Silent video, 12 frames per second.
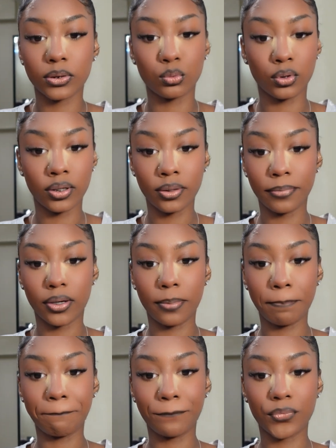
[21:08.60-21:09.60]
right in the middle.
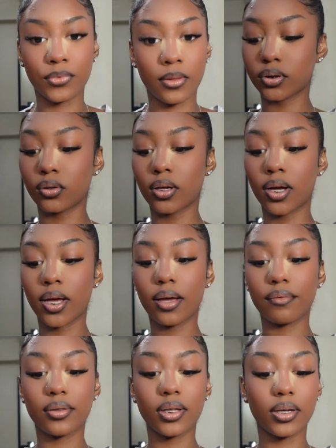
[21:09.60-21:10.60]
So now I
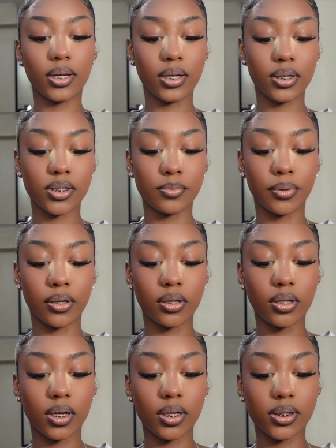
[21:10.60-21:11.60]
have the NYX Butter
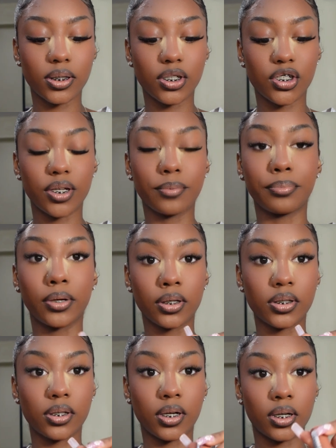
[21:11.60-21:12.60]
Gloss in the shade
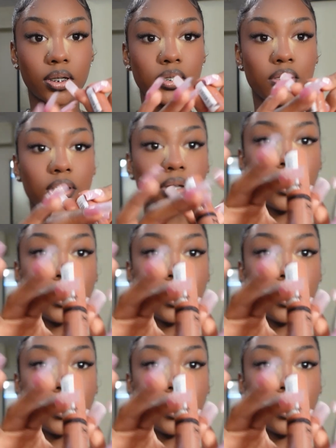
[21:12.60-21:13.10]
Butterscotch.